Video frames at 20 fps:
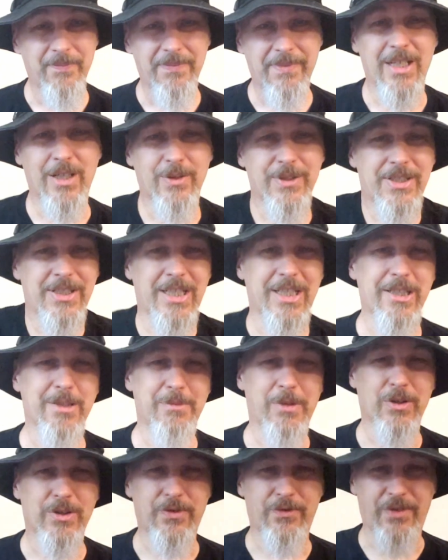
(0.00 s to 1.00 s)
It's not the
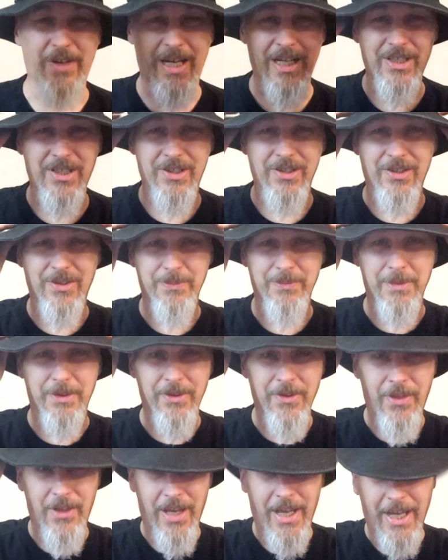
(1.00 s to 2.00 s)
most
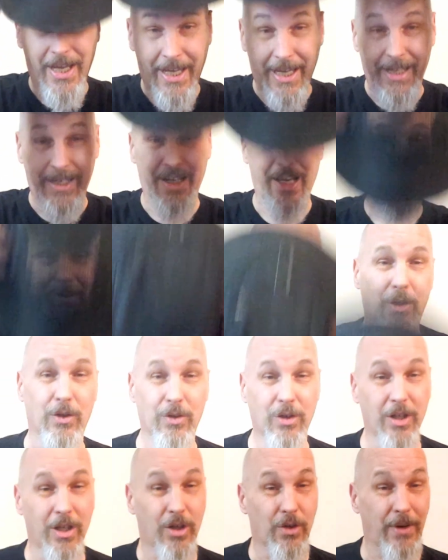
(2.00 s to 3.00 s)
fashionable thing, and I
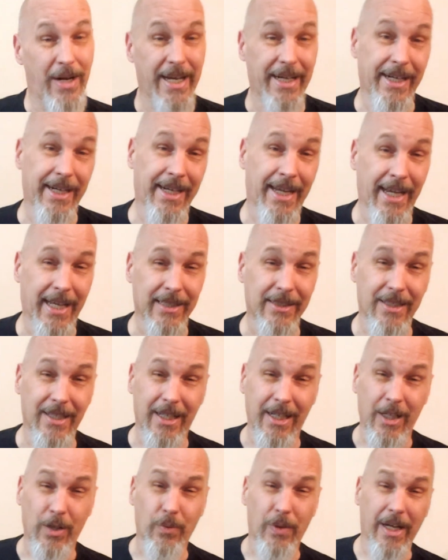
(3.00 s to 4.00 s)
don't look great in hats
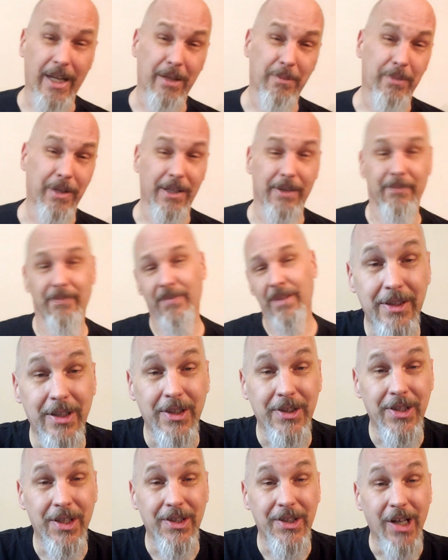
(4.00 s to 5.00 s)
anyway, but it
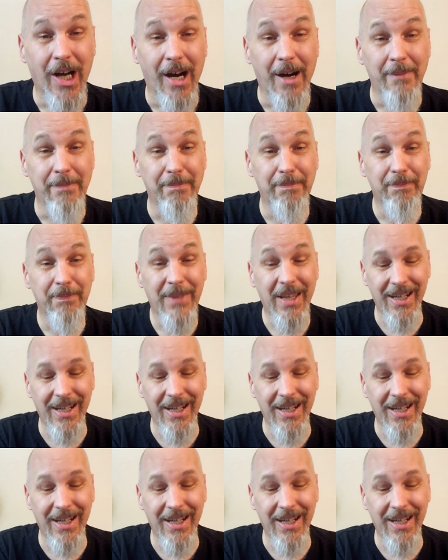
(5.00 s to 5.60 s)
does the job.